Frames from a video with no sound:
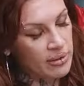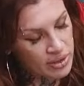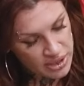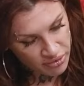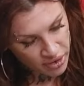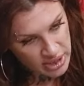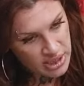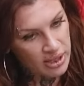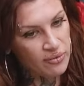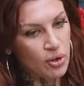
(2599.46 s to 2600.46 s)
Everything's
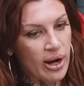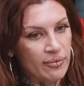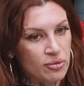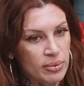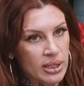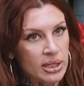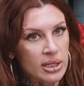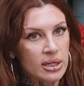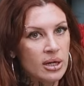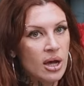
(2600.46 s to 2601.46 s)
offensive. You have to
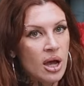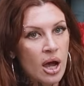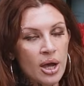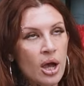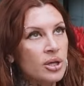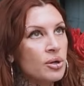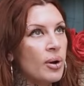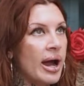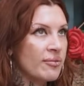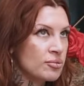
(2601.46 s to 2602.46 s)
be really. You
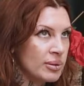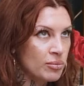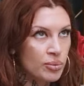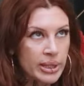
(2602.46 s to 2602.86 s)
have to be